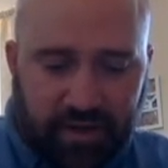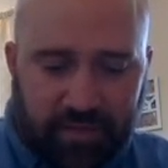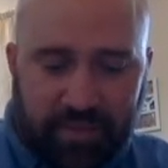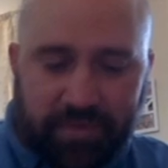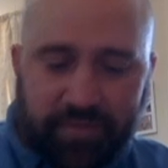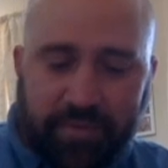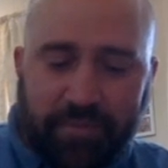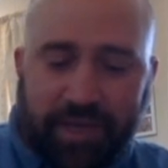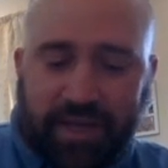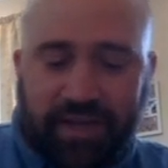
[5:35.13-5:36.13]
People have been
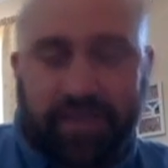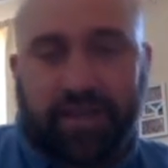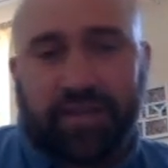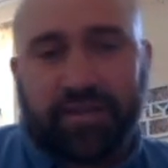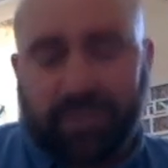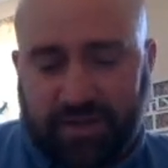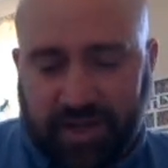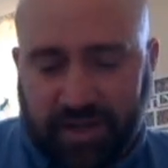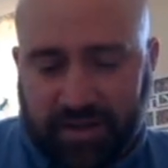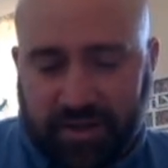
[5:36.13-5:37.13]
making things and
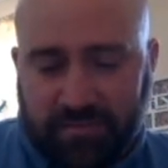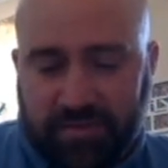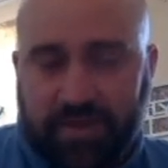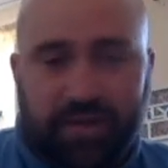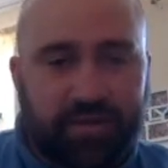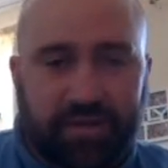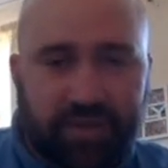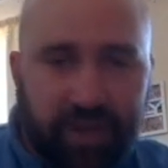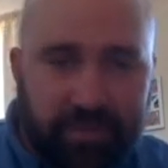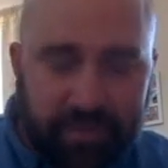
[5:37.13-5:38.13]
selling them since
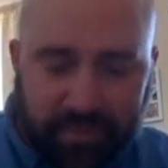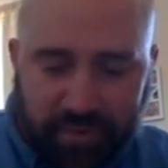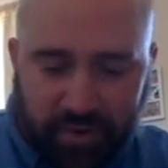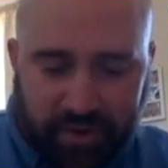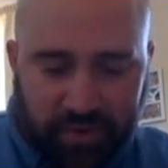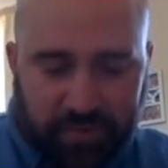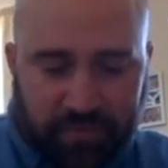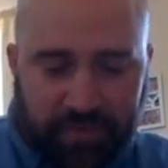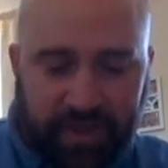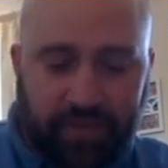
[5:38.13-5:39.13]
time immemorial.
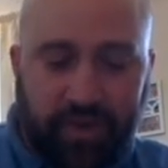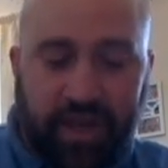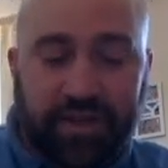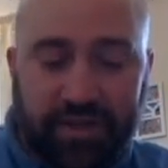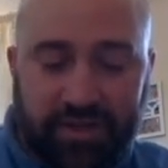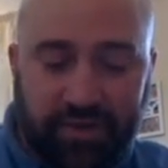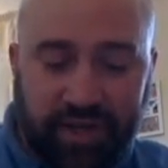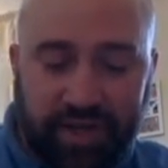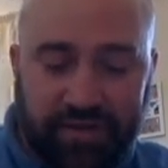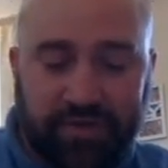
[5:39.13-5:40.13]
That's what
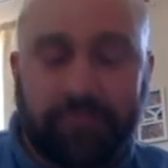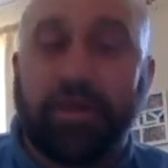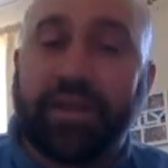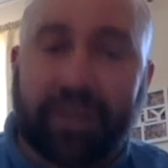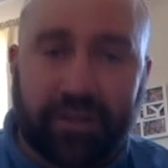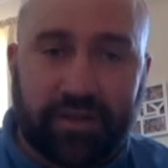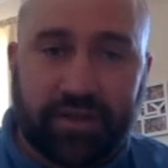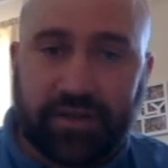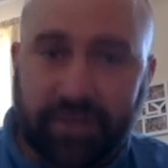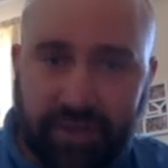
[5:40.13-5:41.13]
industry is, making
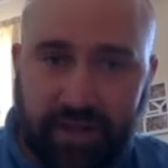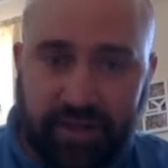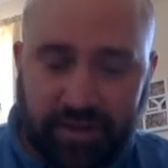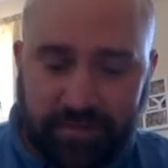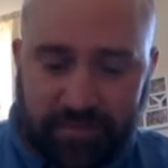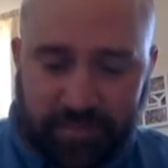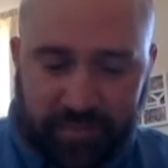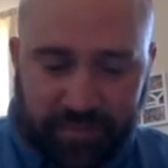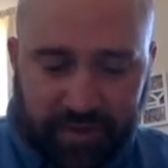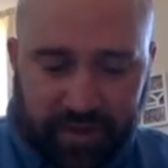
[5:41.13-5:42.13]
things and selling them.
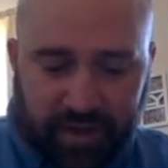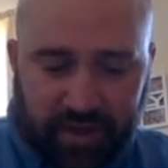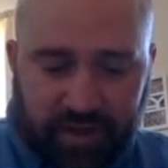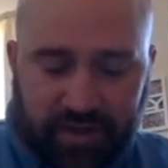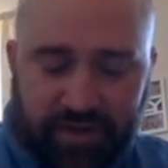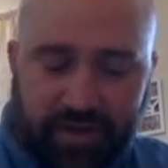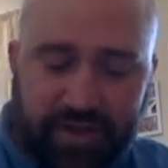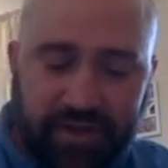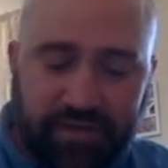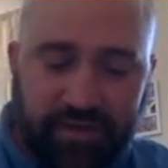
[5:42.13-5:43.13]
The
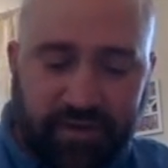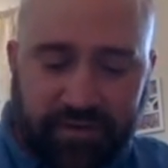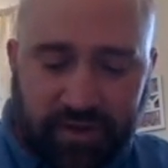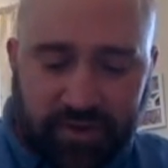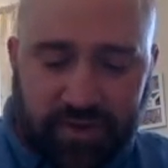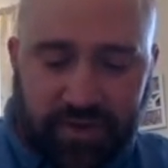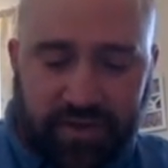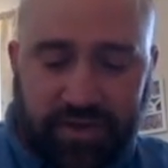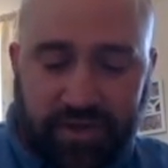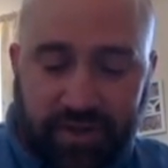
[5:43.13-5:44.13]
scientific revolution
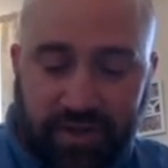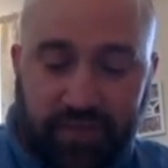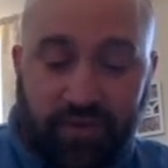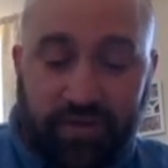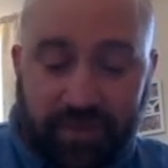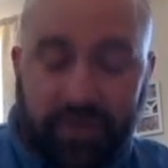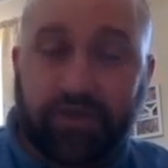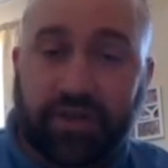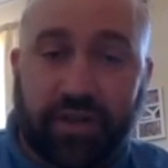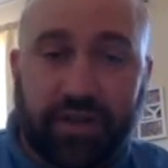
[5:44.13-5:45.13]
certainly
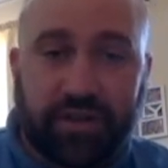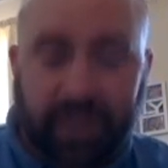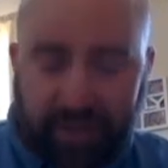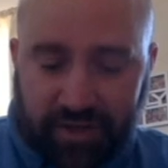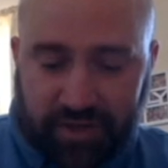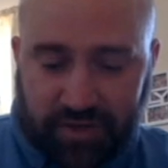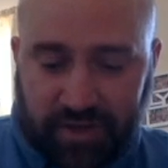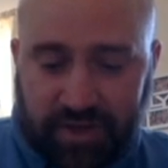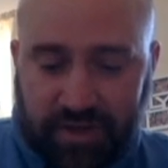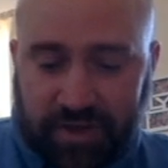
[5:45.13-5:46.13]
revolutionized
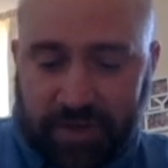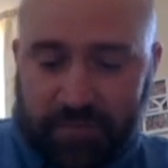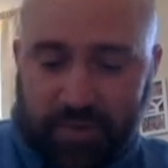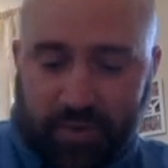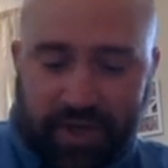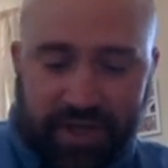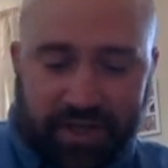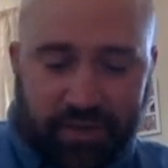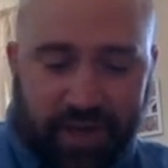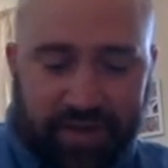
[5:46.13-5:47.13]
industry, but we need
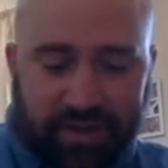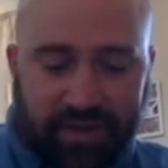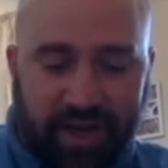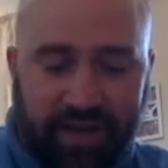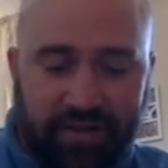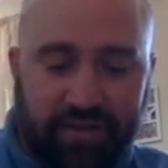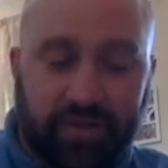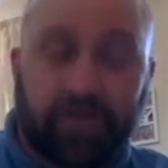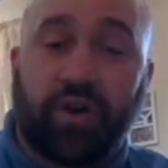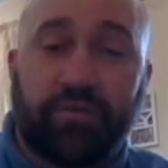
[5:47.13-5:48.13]
to add to that
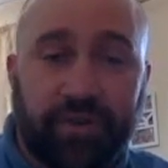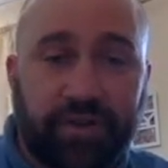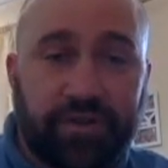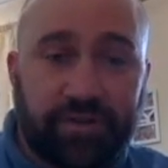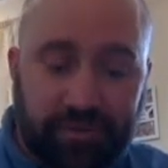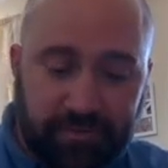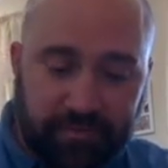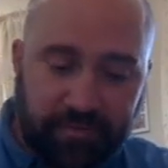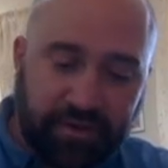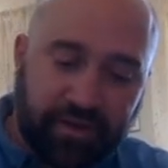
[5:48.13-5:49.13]
confidence,
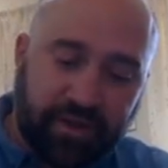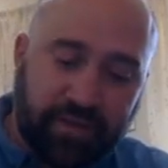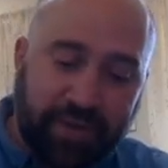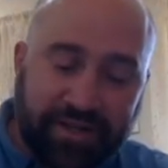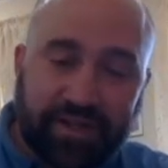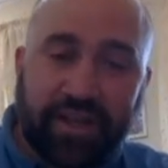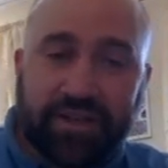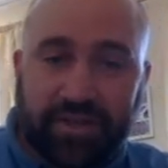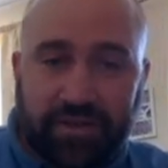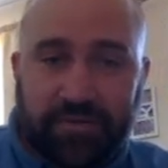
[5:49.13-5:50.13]

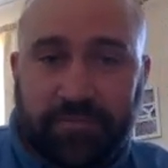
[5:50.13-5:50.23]
imagination,